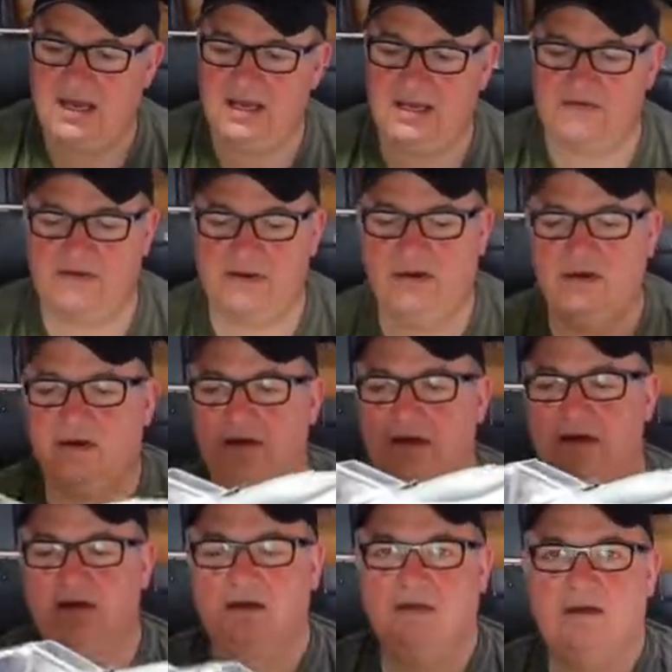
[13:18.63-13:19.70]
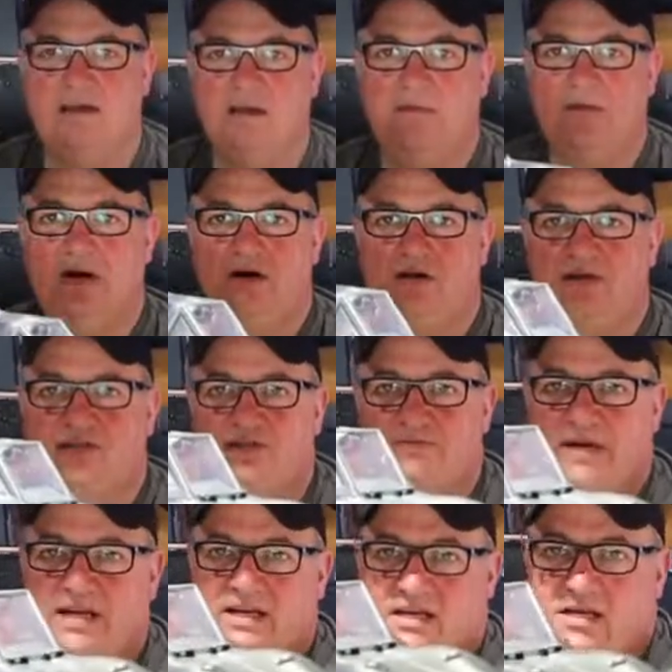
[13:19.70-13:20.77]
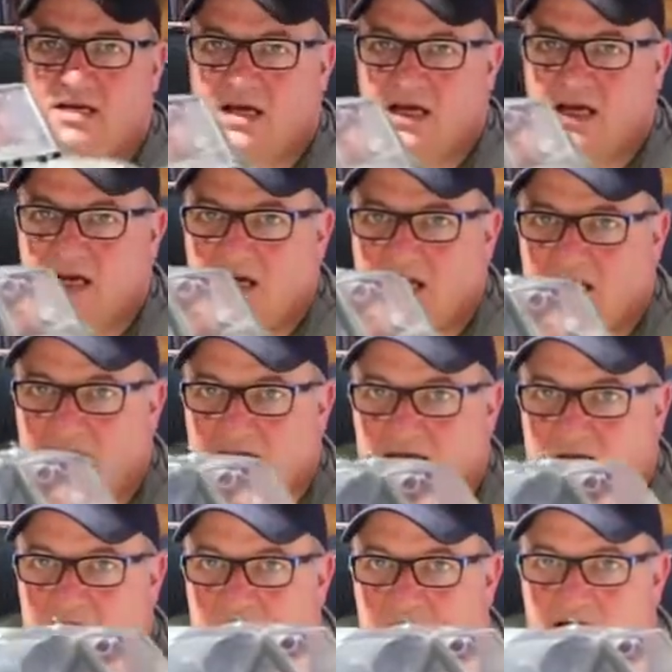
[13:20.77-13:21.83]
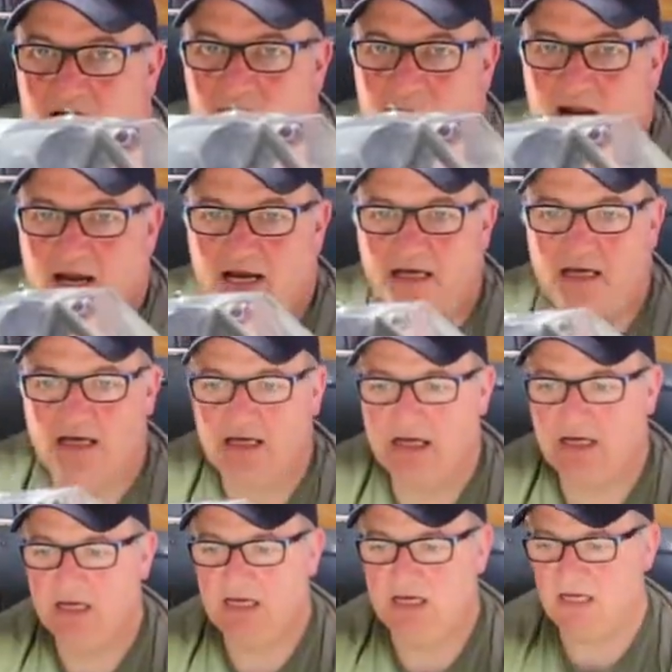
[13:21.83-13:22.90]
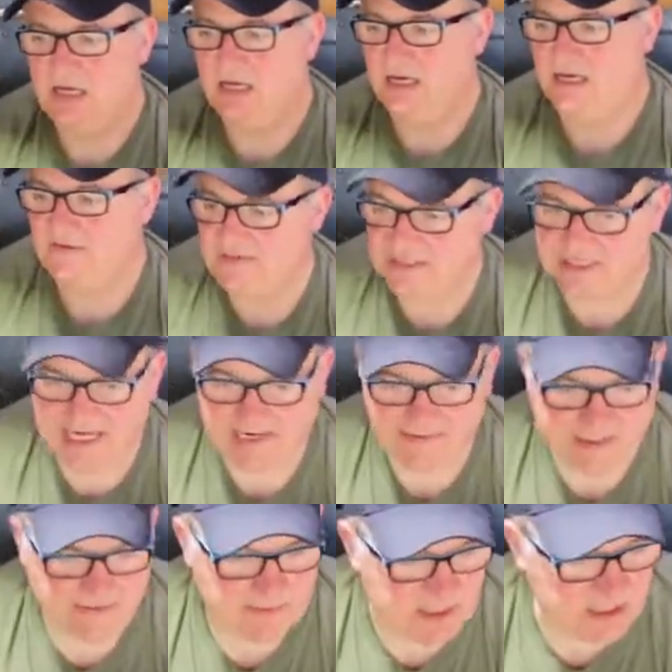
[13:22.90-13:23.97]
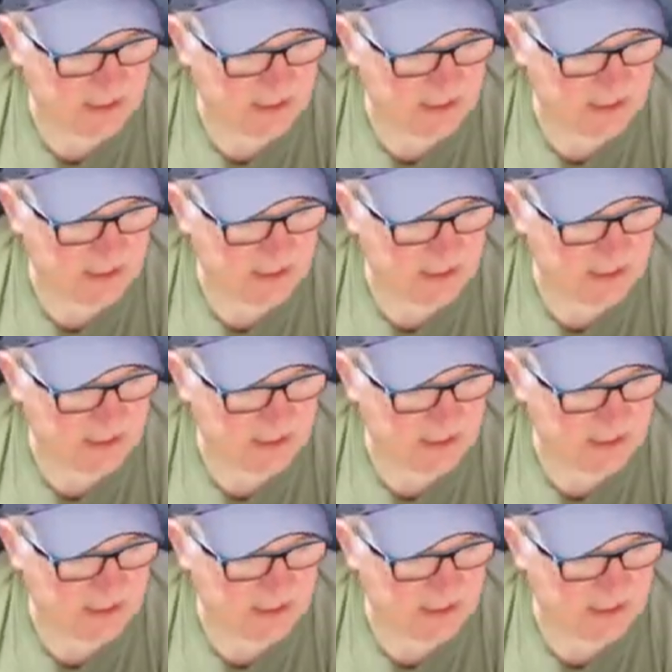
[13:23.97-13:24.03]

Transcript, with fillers: And even look, Commander Schmidt in the aeroplane. I've just named him